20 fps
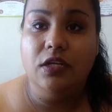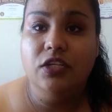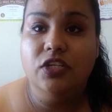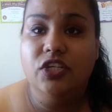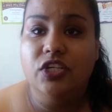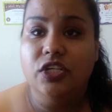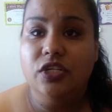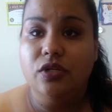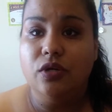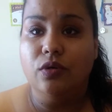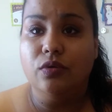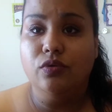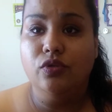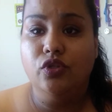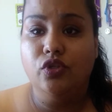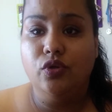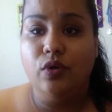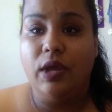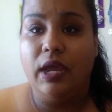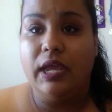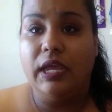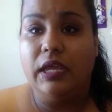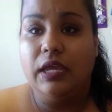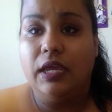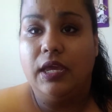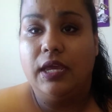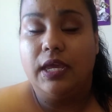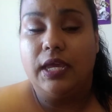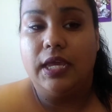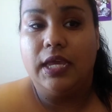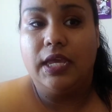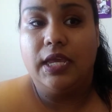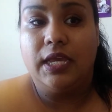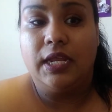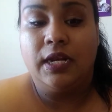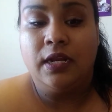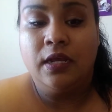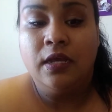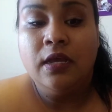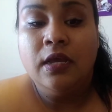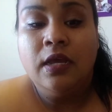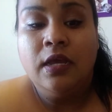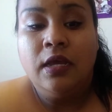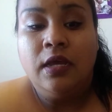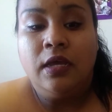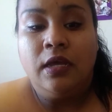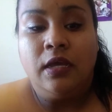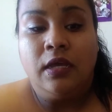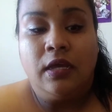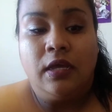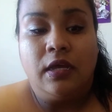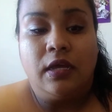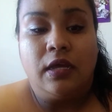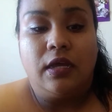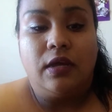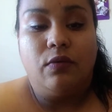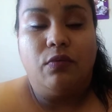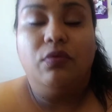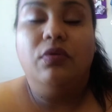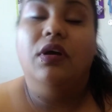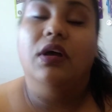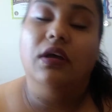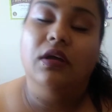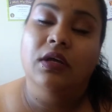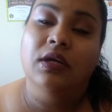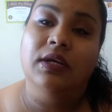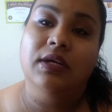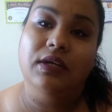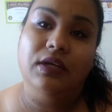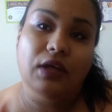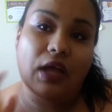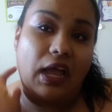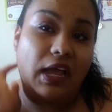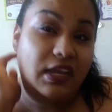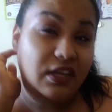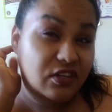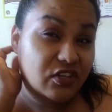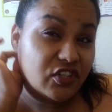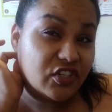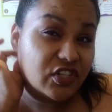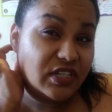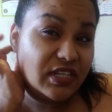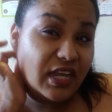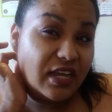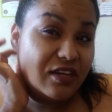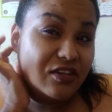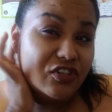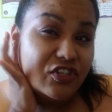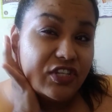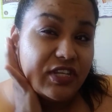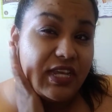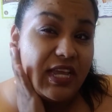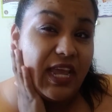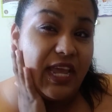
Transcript: she knows to hang it in, well, I usually